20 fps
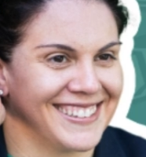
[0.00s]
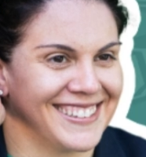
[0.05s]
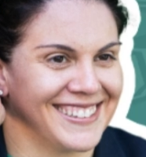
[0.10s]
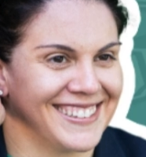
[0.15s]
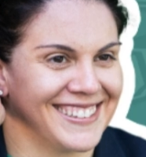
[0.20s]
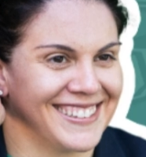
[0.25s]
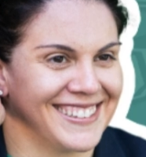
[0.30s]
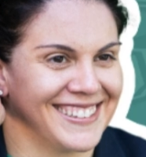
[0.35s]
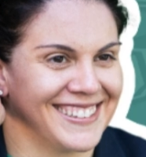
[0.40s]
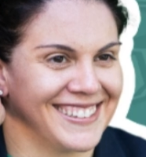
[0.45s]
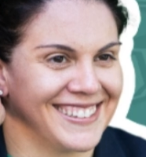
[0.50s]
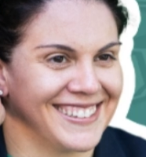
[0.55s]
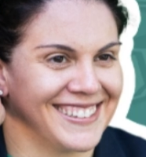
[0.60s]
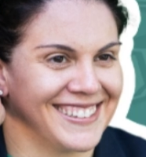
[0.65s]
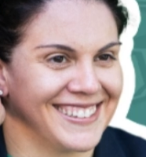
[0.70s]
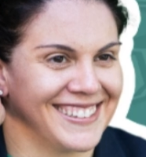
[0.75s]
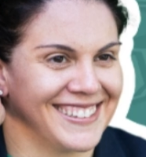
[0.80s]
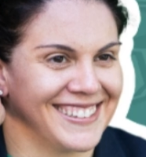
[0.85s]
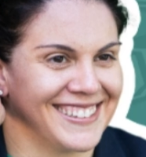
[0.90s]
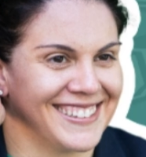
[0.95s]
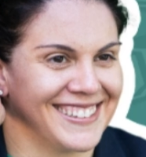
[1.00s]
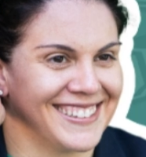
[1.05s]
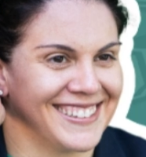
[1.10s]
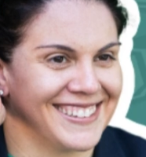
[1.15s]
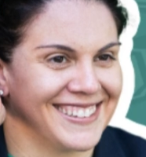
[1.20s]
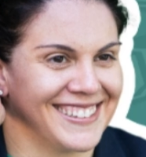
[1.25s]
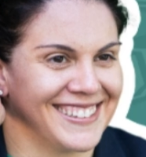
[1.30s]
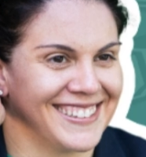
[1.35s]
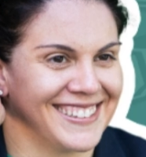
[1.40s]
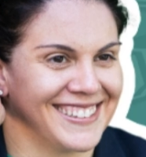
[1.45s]

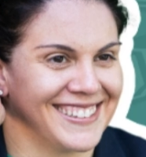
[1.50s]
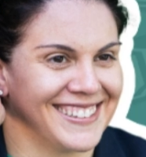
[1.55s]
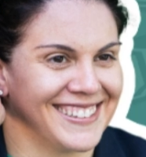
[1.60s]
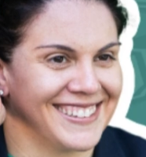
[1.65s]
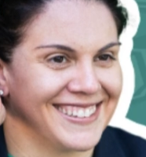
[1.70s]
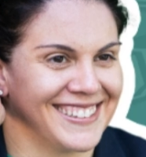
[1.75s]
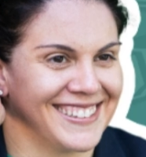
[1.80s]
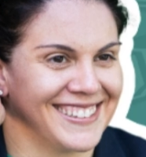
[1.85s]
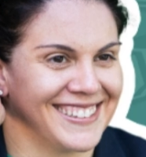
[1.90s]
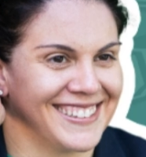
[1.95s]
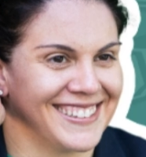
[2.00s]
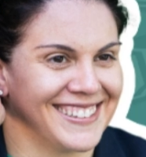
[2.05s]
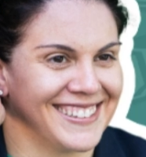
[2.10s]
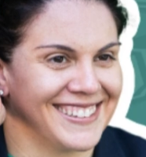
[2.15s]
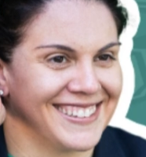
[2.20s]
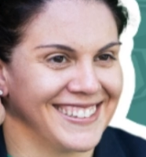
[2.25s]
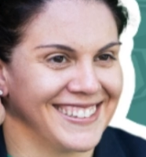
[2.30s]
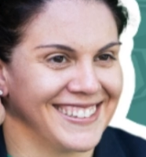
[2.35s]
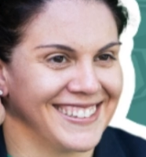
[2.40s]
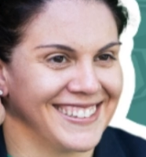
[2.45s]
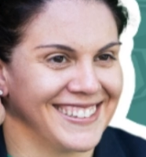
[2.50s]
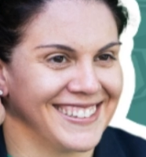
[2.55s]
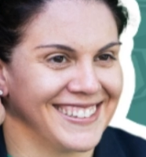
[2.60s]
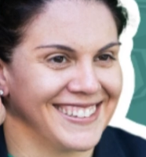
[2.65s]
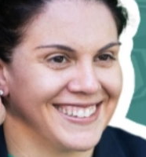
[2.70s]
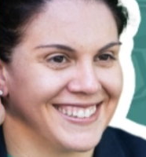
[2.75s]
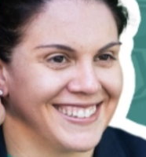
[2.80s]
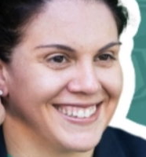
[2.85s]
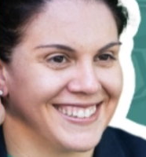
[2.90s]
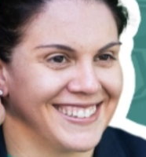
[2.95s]

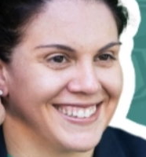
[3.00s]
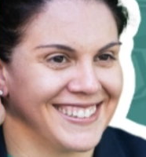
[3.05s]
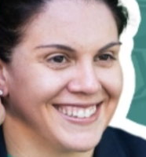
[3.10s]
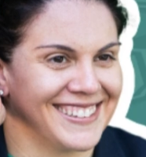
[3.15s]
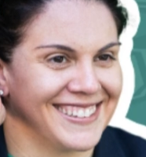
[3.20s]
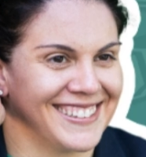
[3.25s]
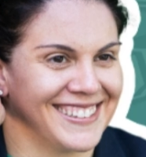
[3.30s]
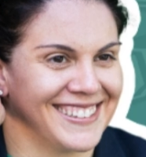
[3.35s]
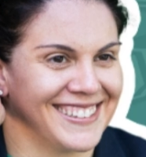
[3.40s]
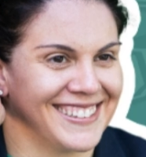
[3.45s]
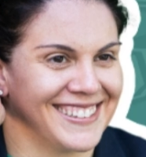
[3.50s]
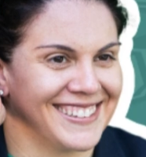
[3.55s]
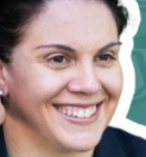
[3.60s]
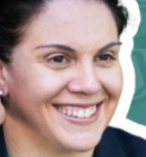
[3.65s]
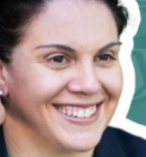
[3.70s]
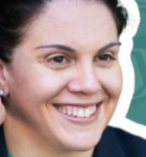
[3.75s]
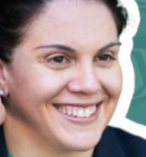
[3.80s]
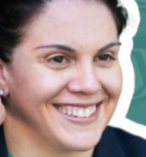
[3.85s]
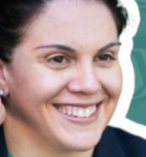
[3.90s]
The face doesn't move, so there is nothing to read.